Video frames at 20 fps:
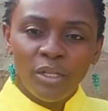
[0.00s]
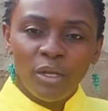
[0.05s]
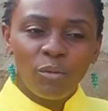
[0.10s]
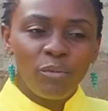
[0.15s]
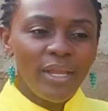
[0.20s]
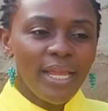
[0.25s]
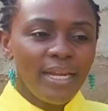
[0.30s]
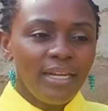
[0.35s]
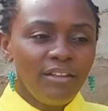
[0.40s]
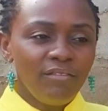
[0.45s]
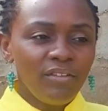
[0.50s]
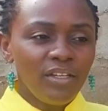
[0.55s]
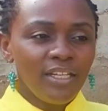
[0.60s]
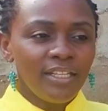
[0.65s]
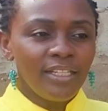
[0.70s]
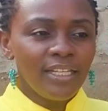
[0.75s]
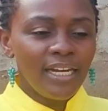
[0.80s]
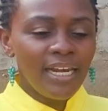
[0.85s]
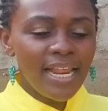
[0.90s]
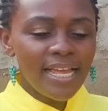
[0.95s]
We are living
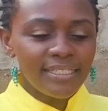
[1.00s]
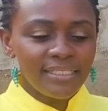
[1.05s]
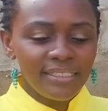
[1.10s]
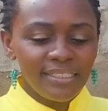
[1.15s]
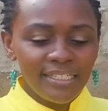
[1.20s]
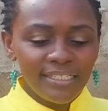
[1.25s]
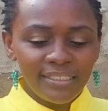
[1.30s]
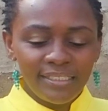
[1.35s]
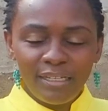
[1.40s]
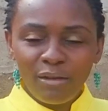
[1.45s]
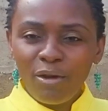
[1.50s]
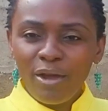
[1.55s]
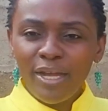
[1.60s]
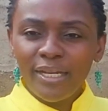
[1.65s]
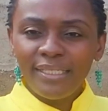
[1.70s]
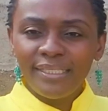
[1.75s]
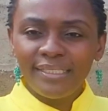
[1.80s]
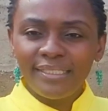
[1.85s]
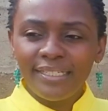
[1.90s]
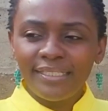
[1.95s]
in the last days. The
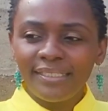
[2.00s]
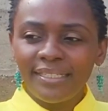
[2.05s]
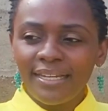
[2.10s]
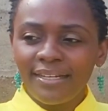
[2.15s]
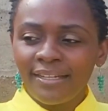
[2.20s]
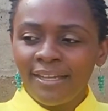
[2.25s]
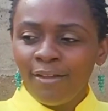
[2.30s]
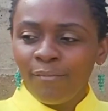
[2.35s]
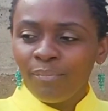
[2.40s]
word says that